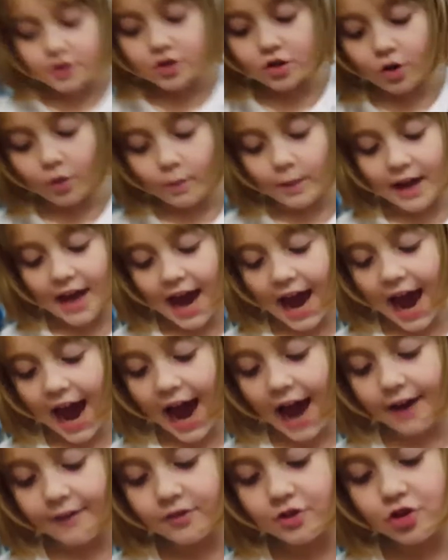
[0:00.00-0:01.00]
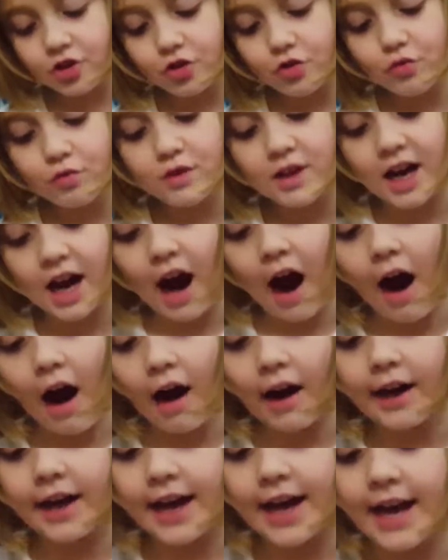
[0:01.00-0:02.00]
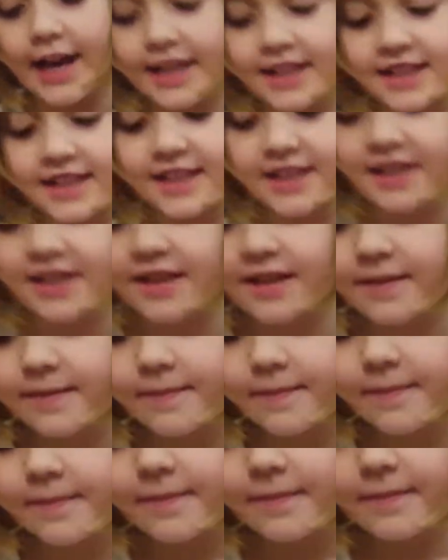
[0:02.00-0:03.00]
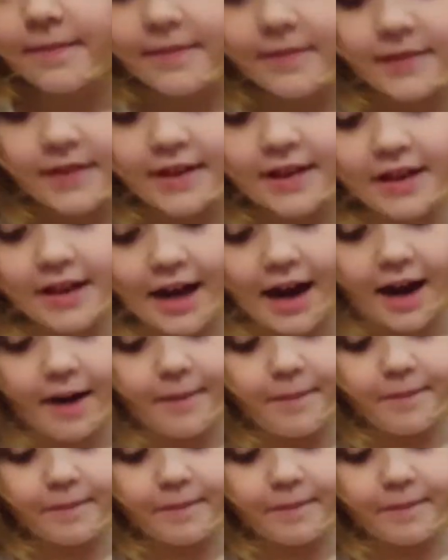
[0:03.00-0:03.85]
So we have to cut it. We do? Yeah.